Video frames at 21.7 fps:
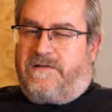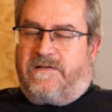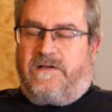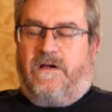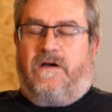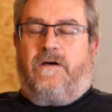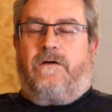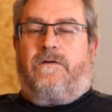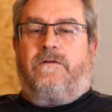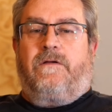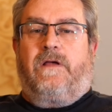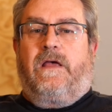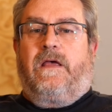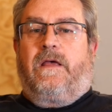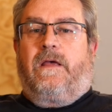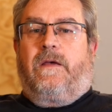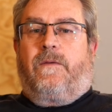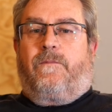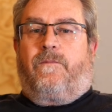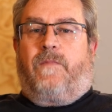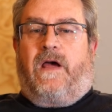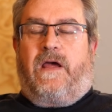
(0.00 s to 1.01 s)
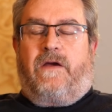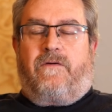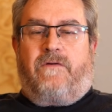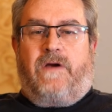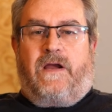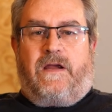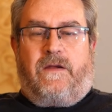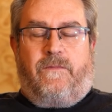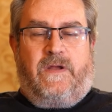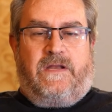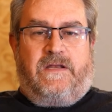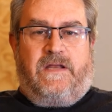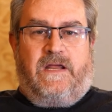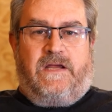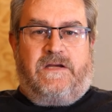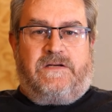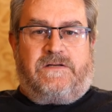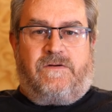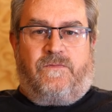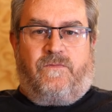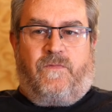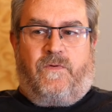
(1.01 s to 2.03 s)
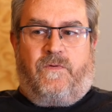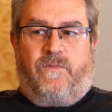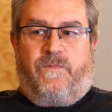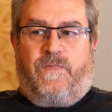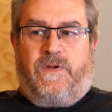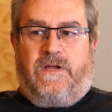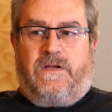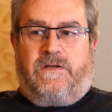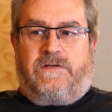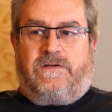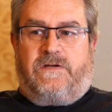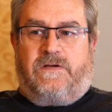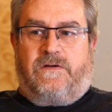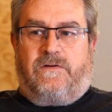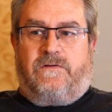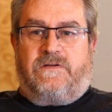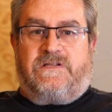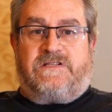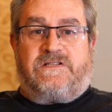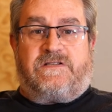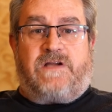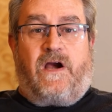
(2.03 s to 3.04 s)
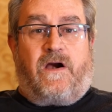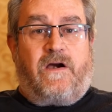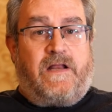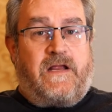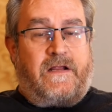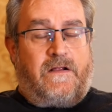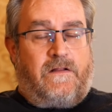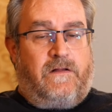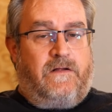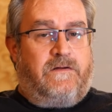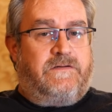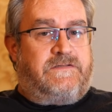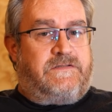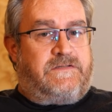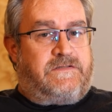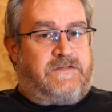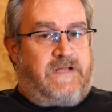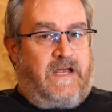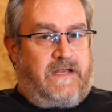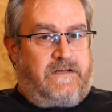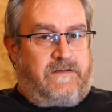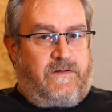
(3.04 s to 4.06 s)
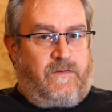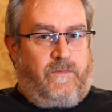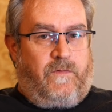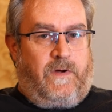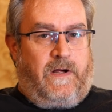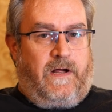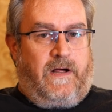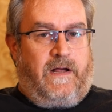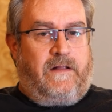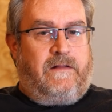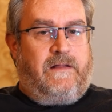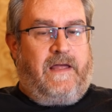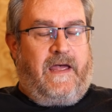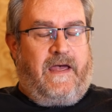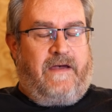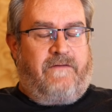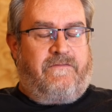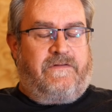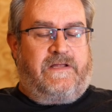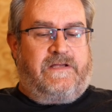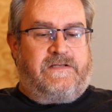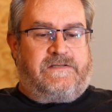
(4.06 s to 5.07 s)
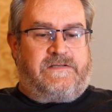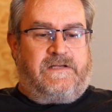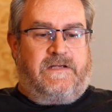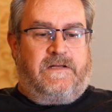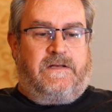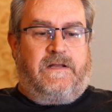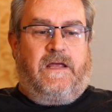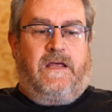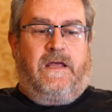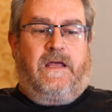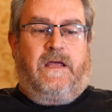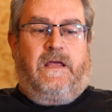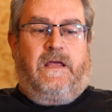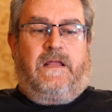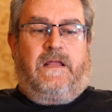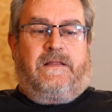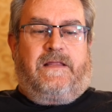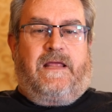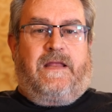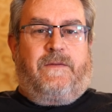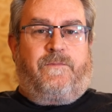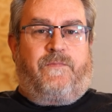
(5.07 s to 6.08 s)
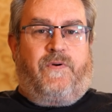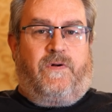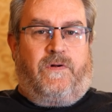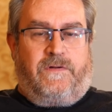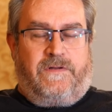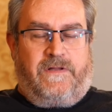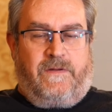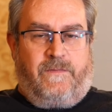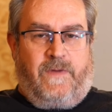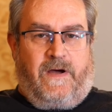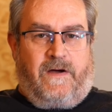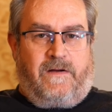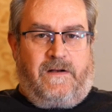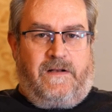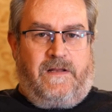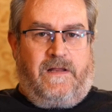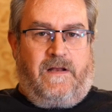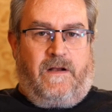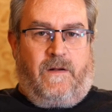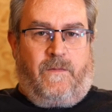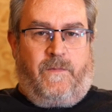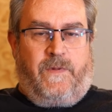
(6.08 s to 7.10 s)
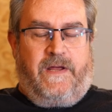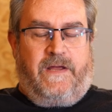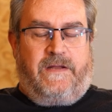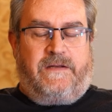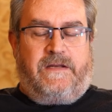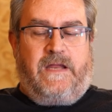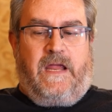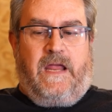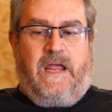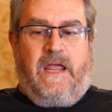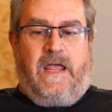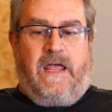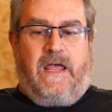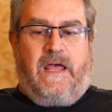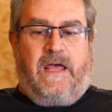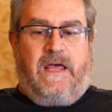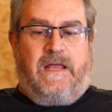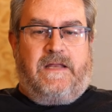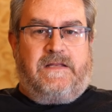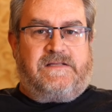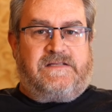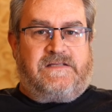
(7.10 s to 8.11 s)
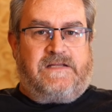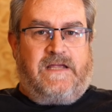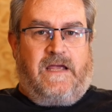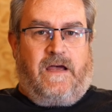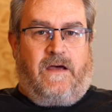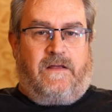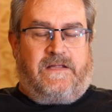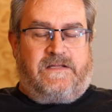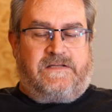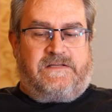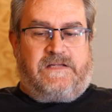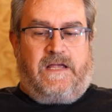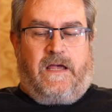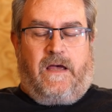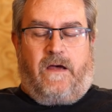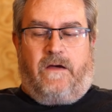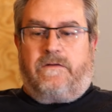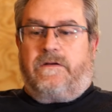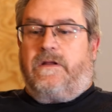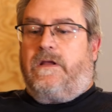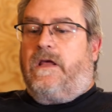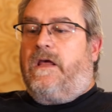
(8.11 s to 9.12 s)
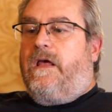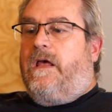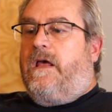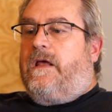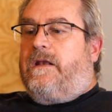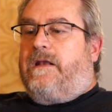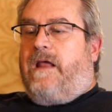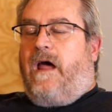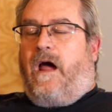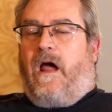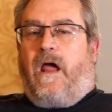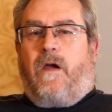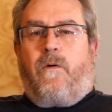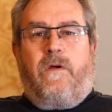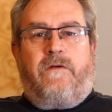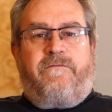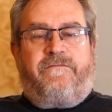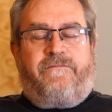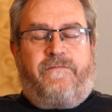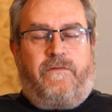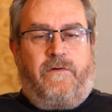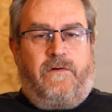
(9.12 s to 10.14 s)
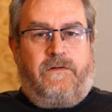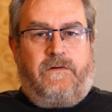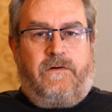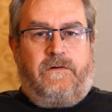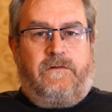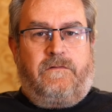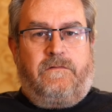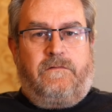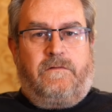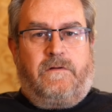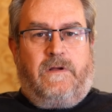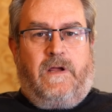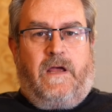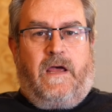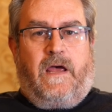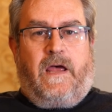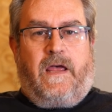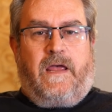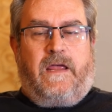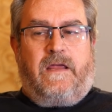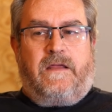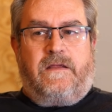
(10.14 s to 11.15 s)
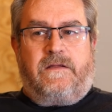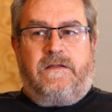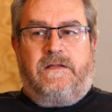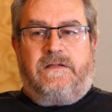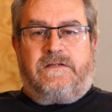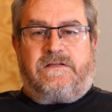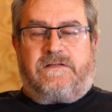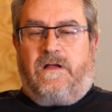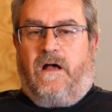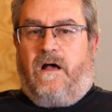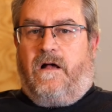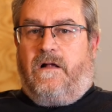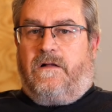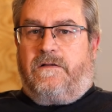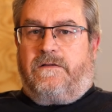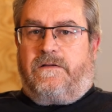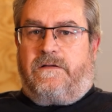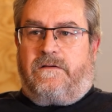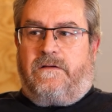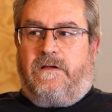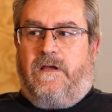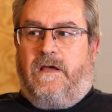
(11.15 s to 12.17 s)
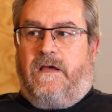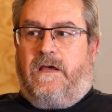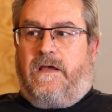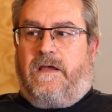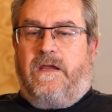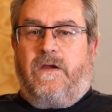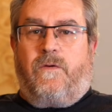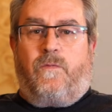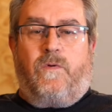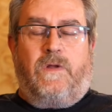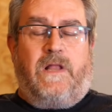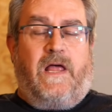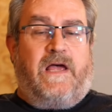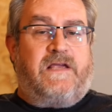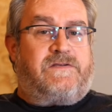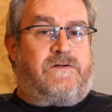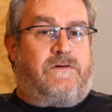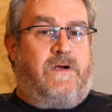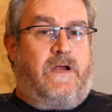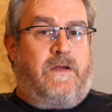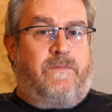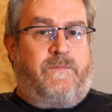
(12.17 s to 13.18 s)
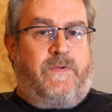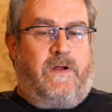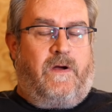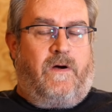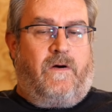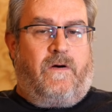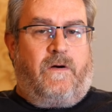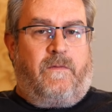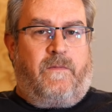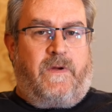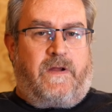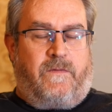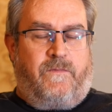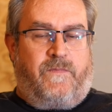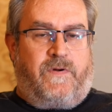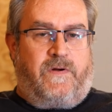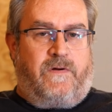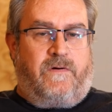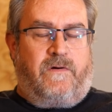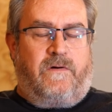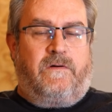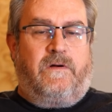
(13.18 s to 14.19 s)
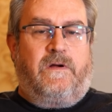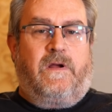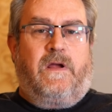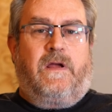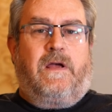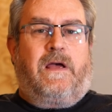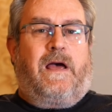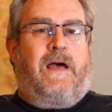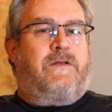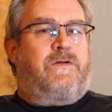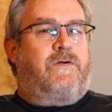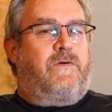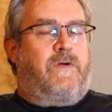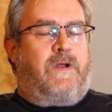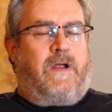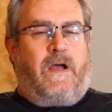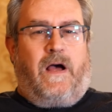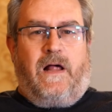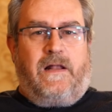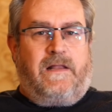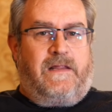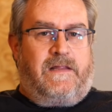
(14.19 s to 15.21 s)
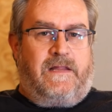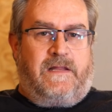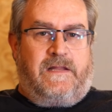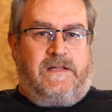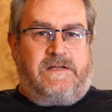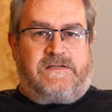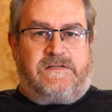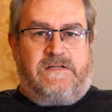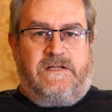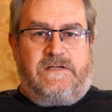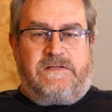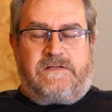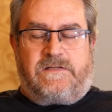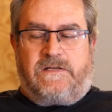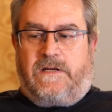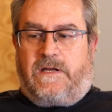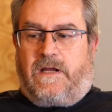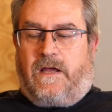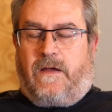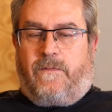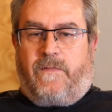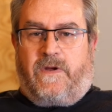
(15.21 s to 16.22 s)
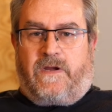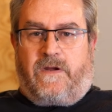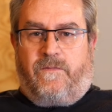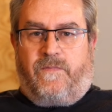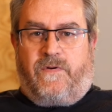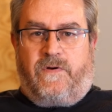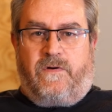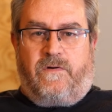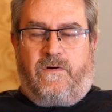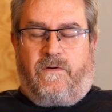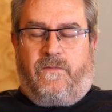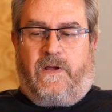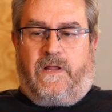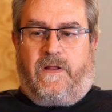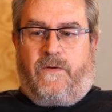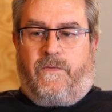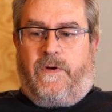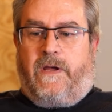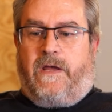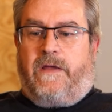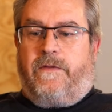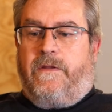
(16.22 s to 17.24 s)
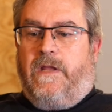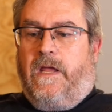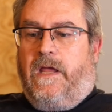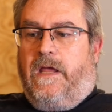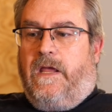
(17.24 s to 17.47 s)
So my recommendation would be to start in close, tight to the wall, have a listen, then pull them out a little bit and see how they sound. Now, I went further. I installed Equalizer APO on my computer. I'm doing all of this listening on my computer, by the way.